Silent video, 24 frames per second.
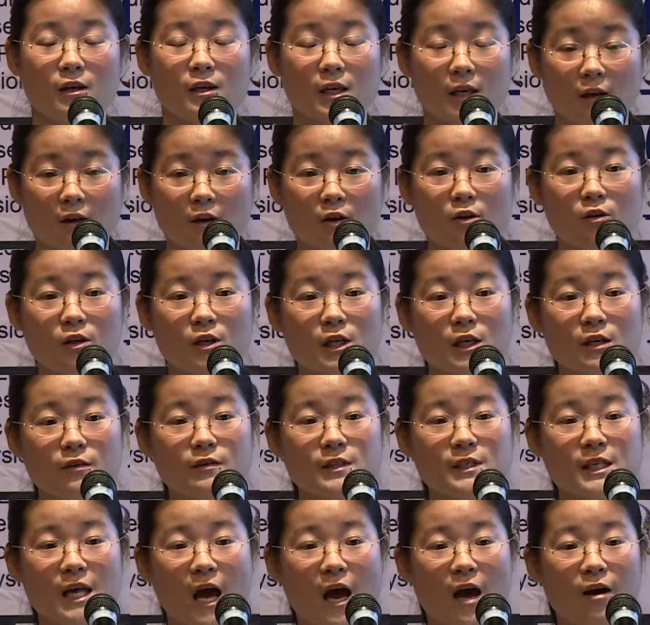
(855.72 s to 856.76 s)
yellow
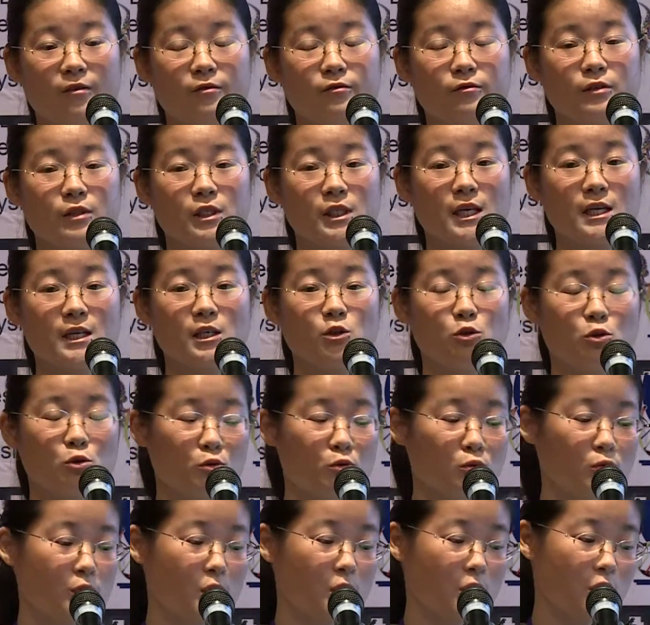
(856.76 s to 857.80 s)
leaves have
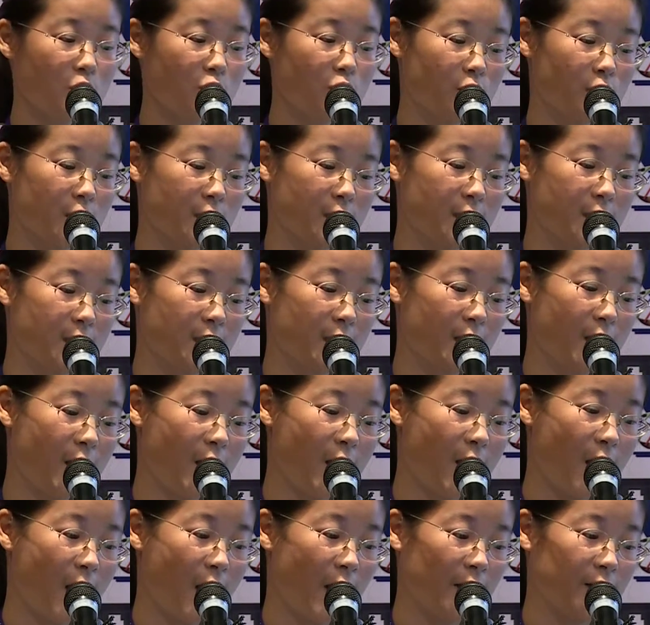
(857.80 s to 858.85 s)
GES2 decreased,
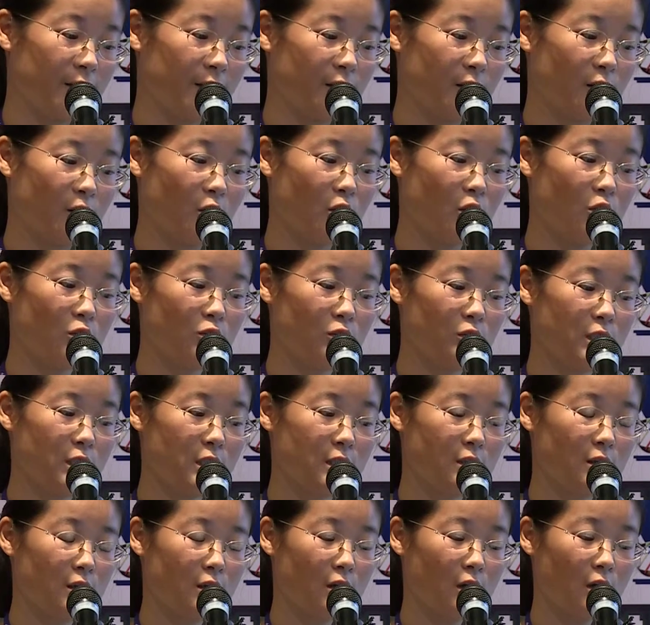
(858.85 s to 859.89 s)
and the old
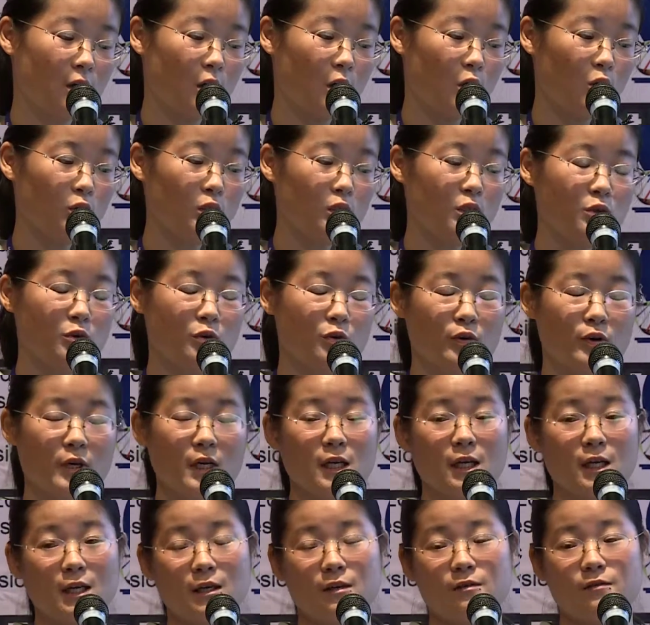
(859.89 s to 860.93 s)

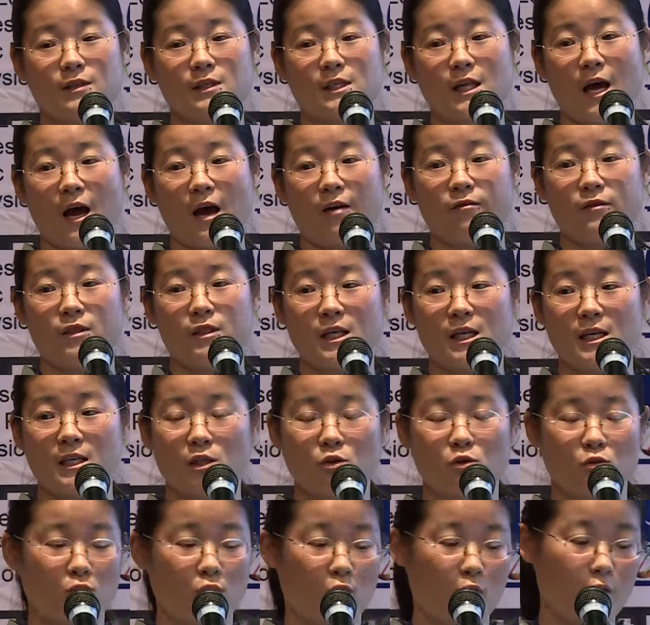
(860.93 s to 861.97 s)
green leaves have
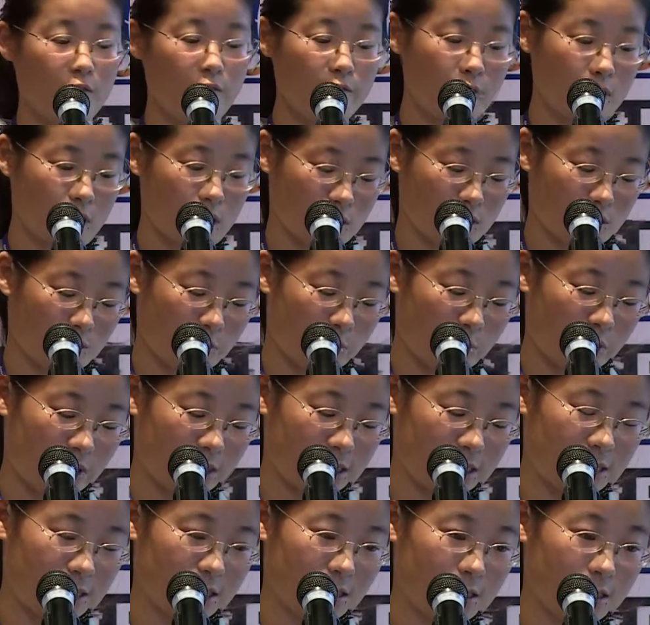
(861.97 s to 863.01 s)
GES2
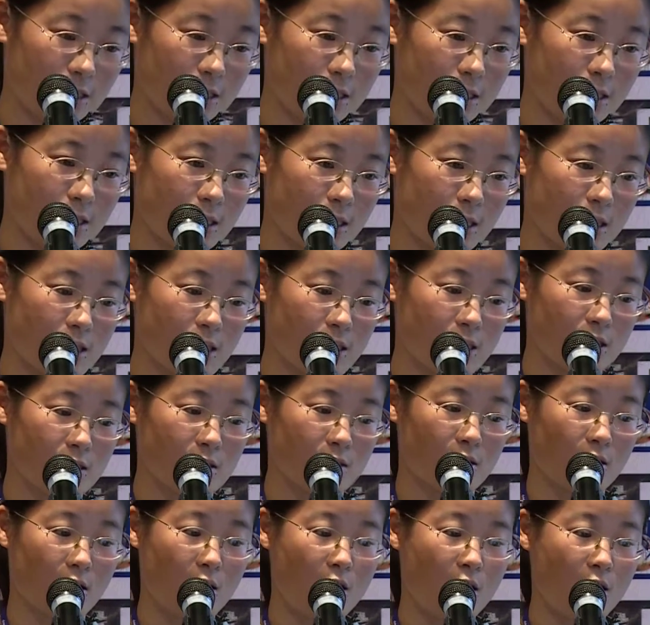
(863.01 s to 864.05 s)
overexpressed. This is
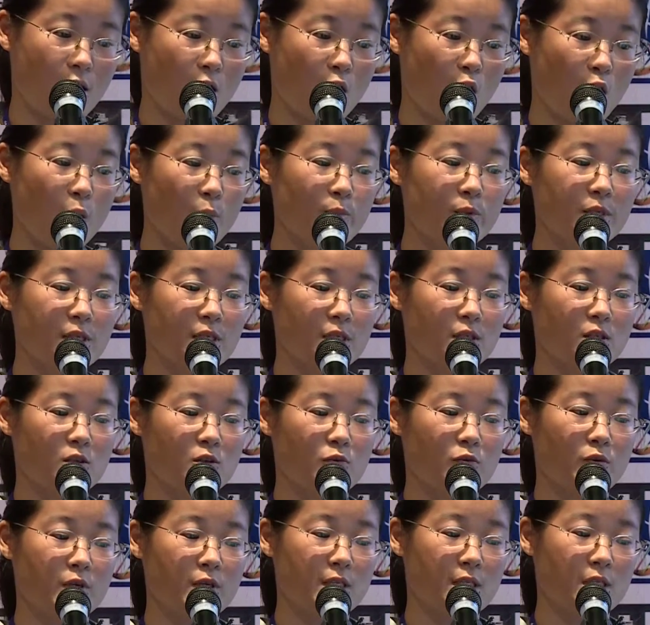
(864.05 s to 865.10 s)
opposite
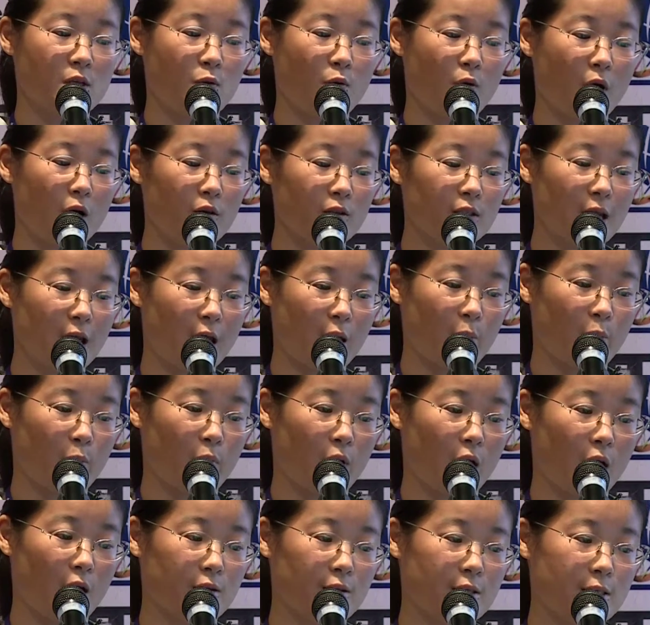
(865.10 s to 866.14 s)
with the wild-type
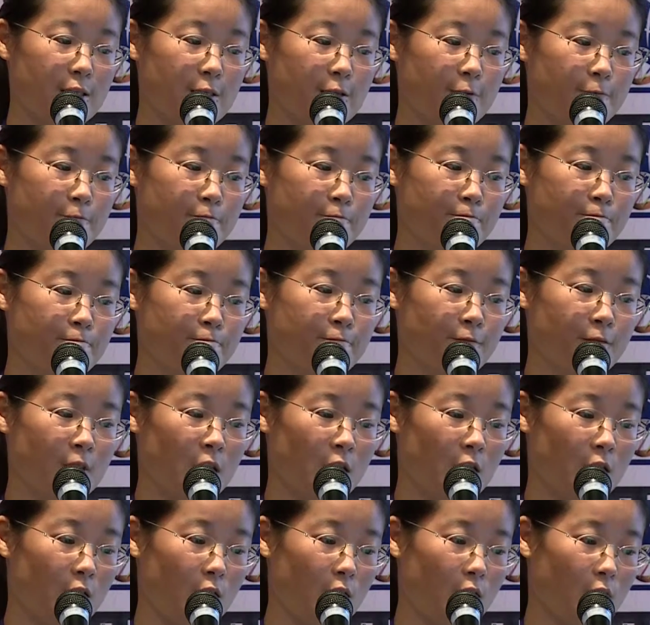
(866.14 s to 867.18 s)
plants.
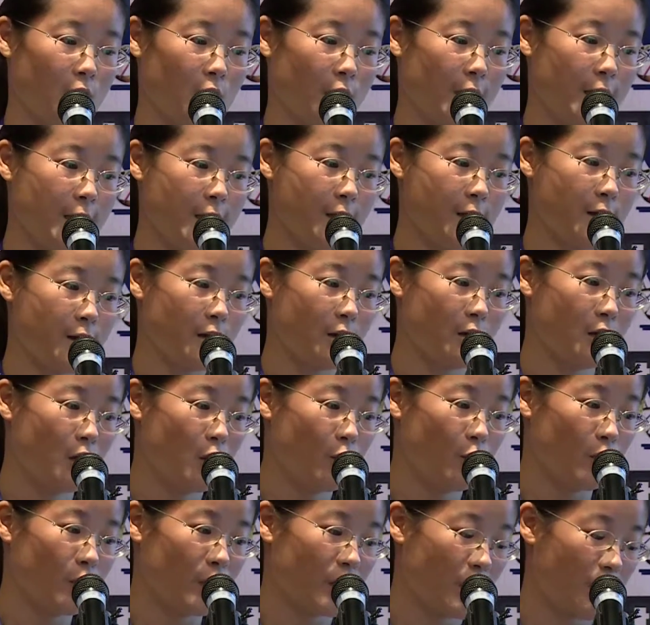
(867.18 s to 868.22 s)
Here
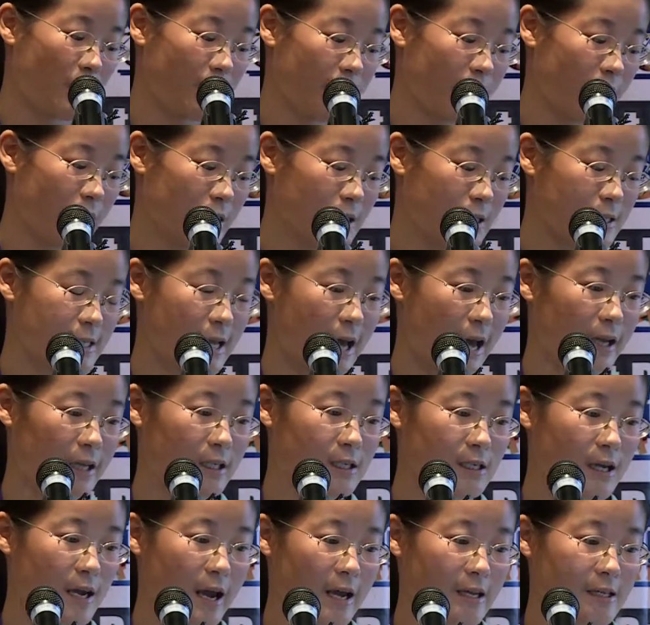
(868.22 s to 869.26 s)
we can find
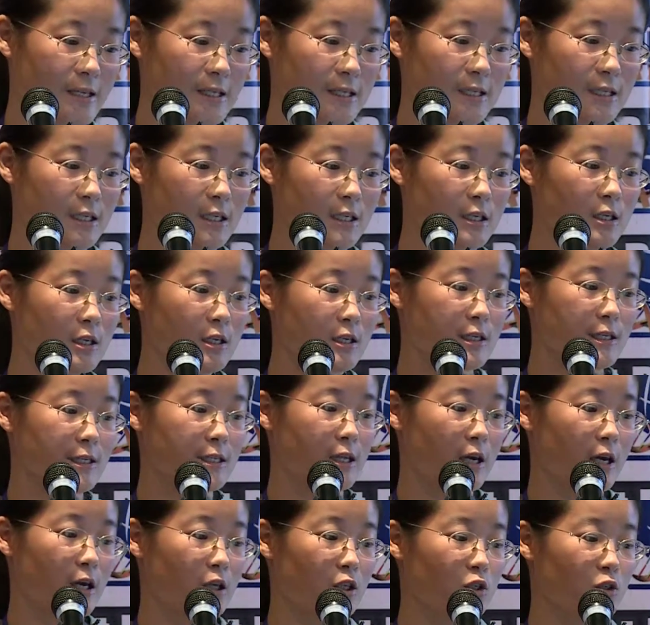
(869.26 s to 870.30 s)
that at the seedling
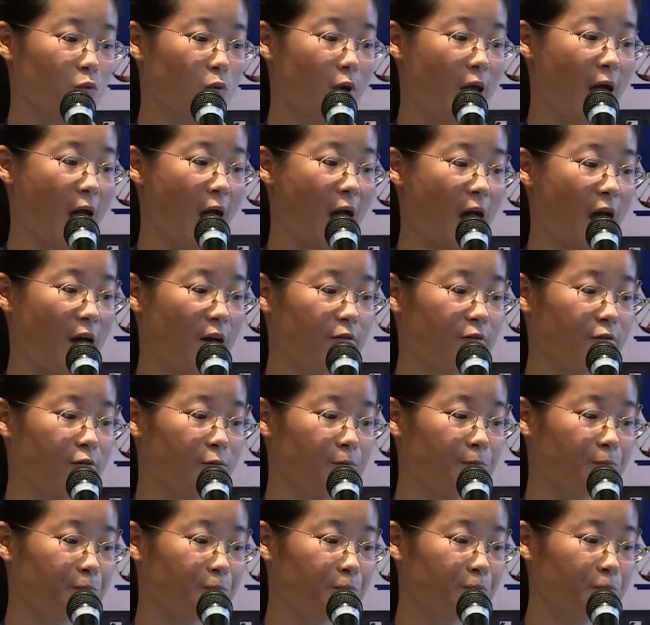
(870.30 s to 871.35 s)
stage we have